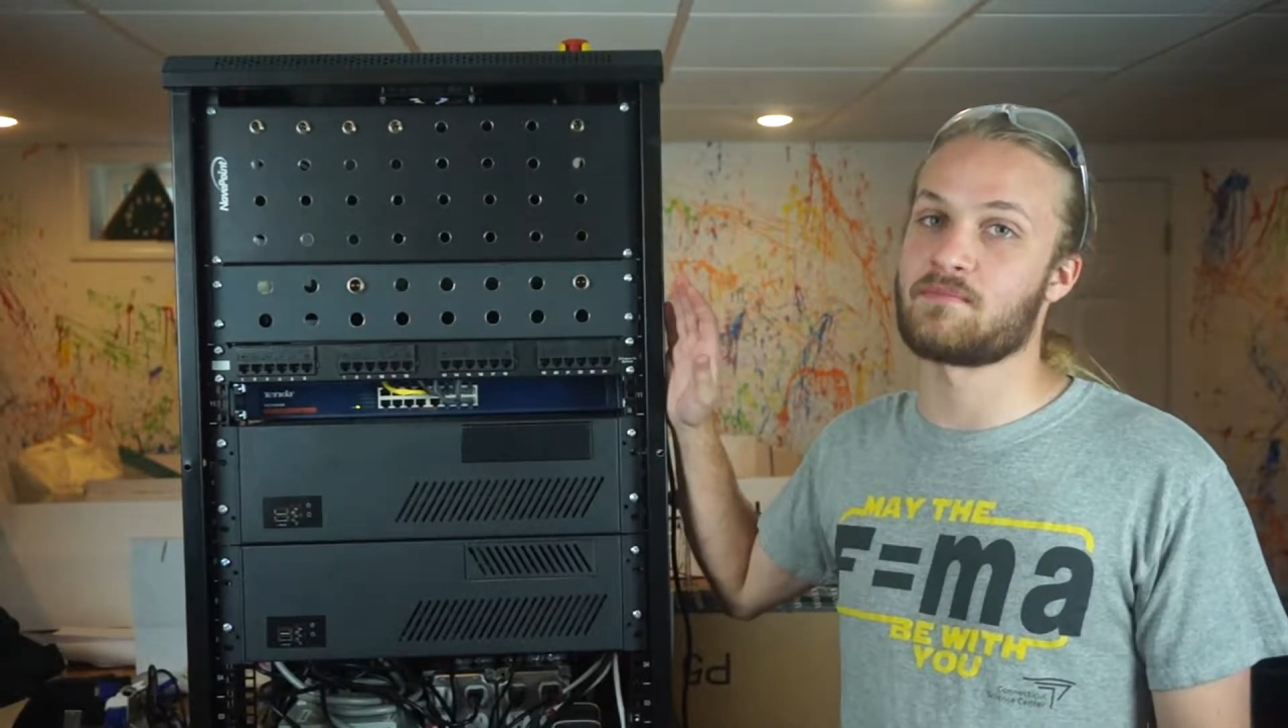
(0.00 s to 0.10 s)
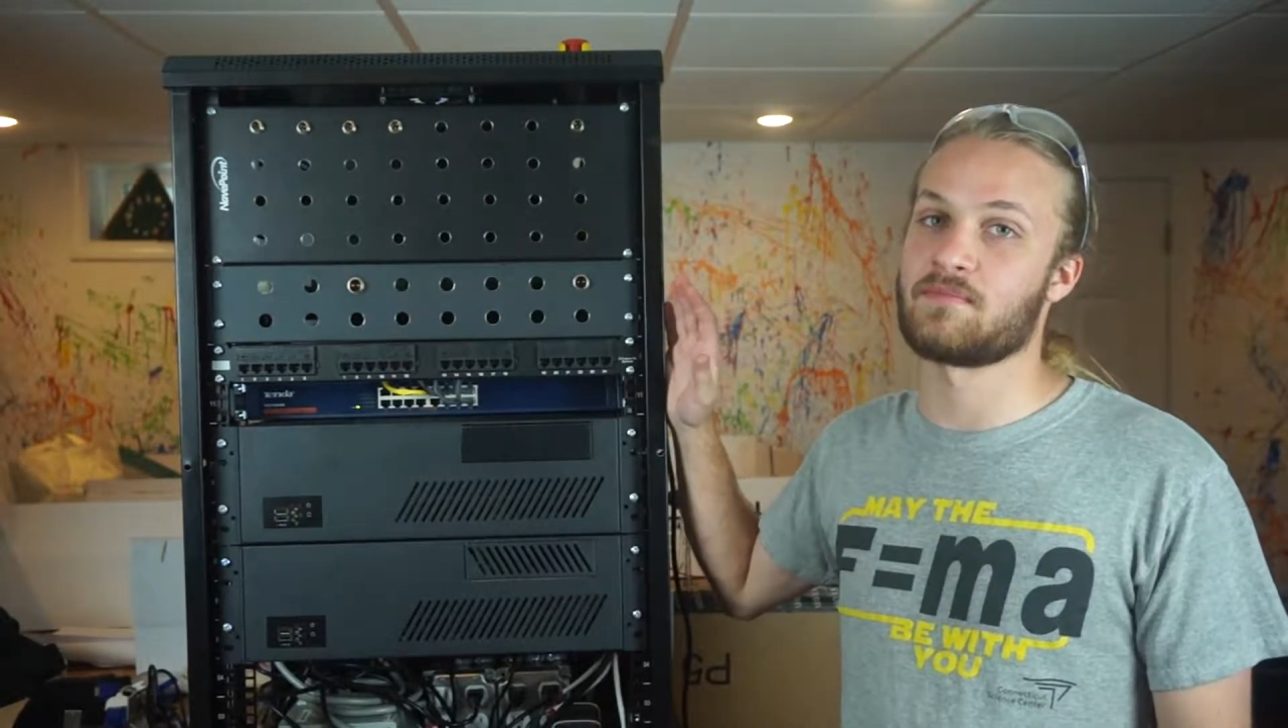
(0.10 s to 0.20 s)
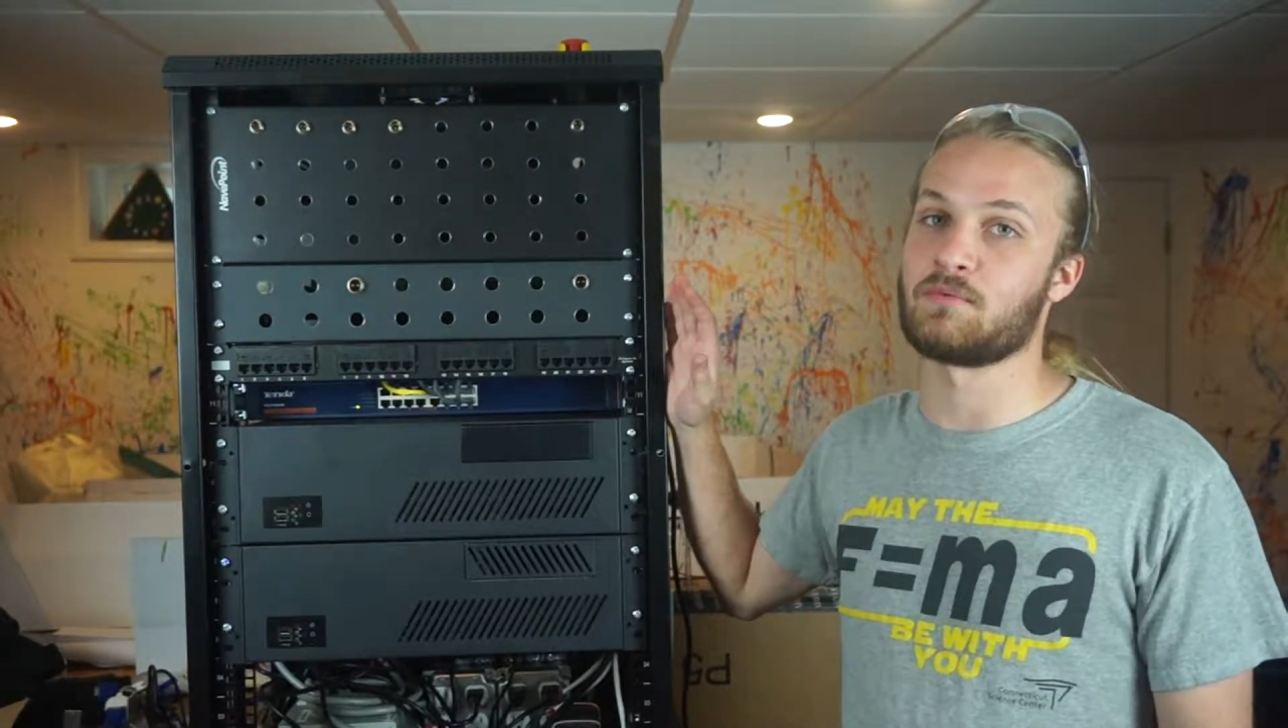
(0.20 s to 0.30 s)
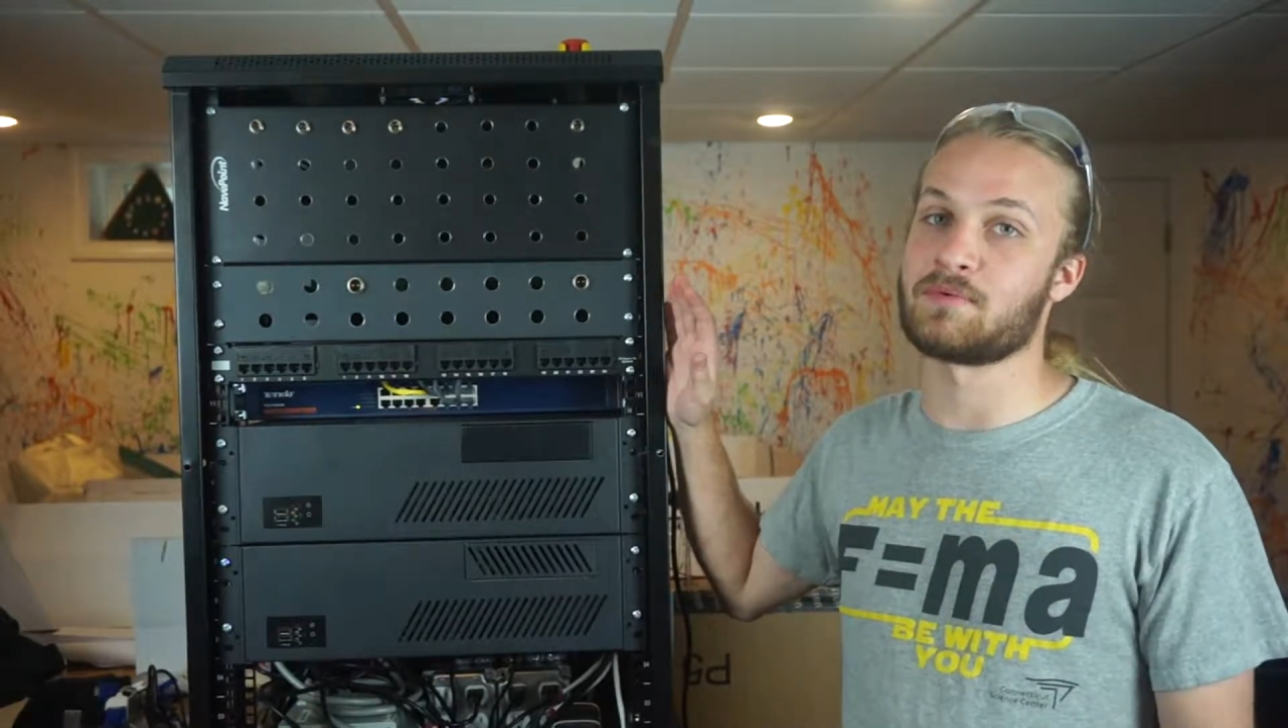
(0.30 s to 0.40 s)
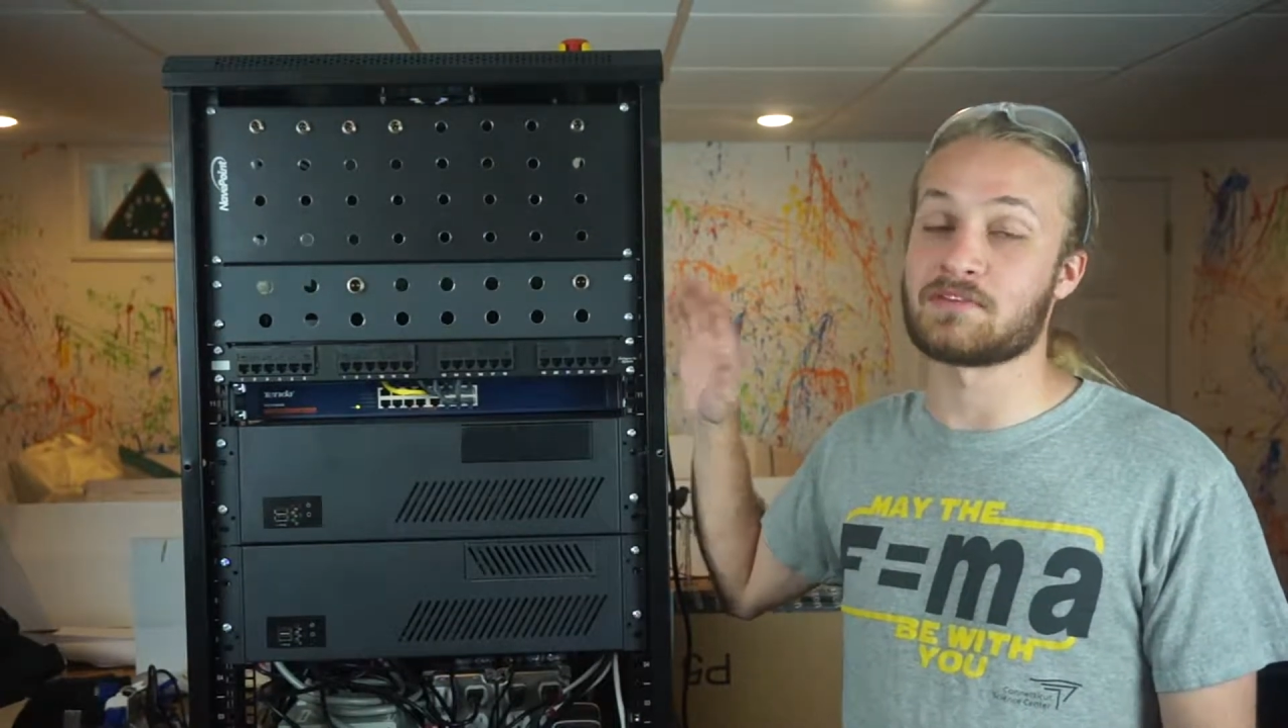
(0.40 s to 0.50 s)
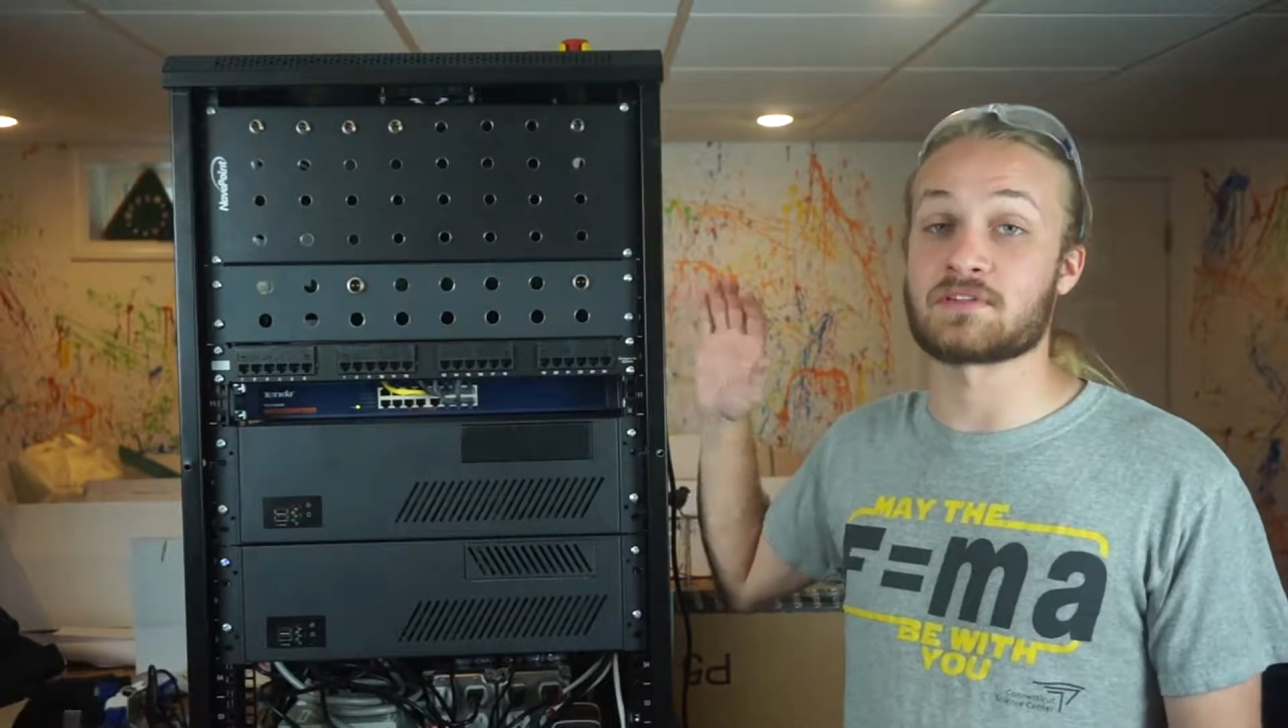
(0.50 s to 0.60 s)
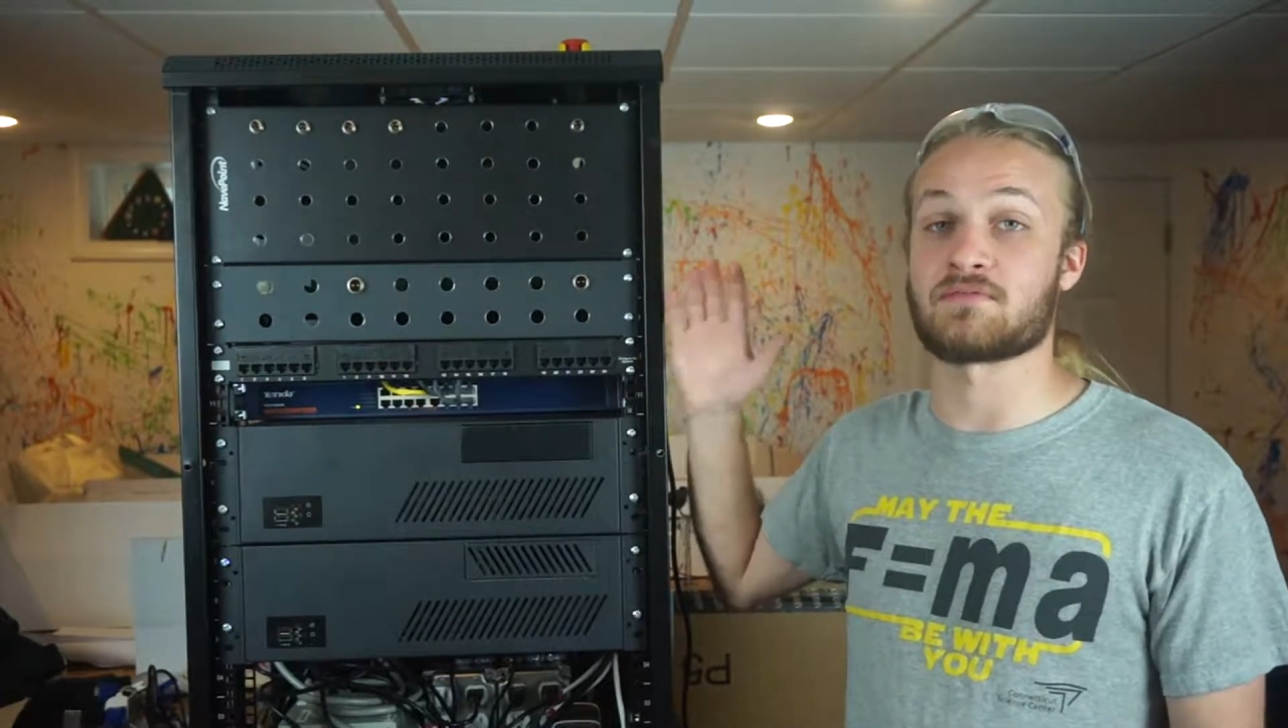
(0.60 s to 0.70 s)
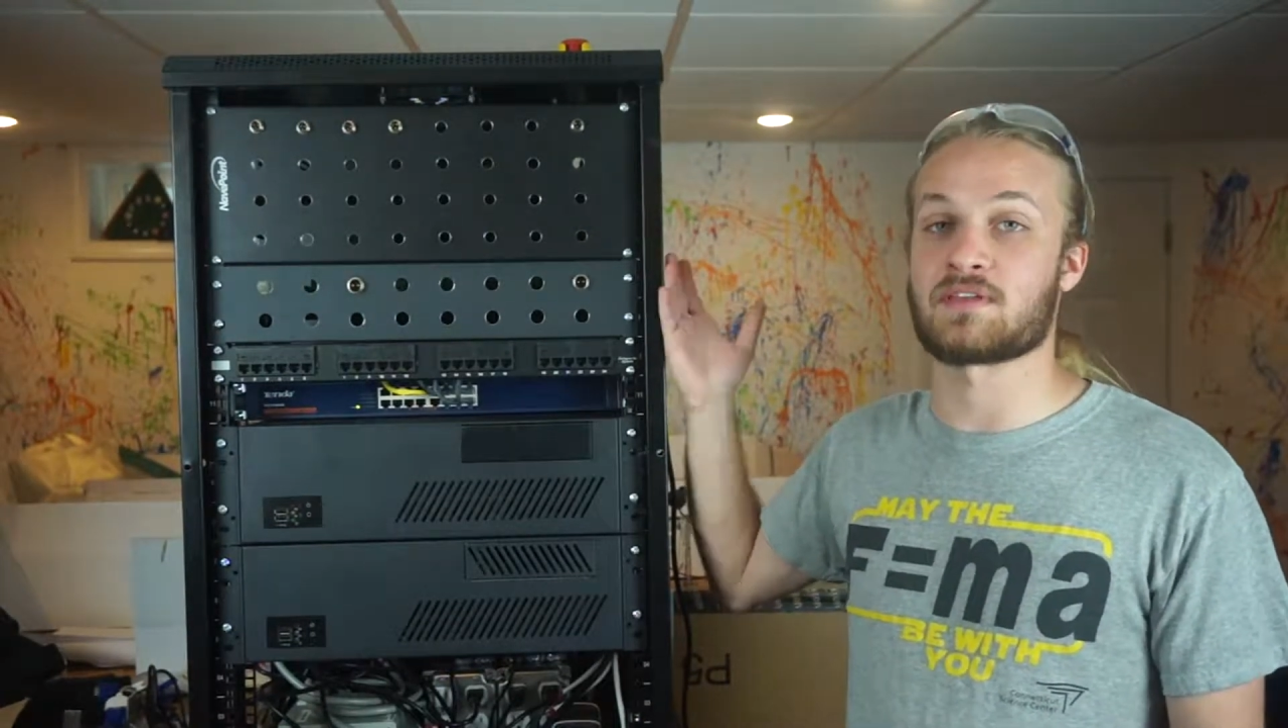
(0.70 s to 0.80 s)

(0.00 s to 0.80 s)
that we'll be using for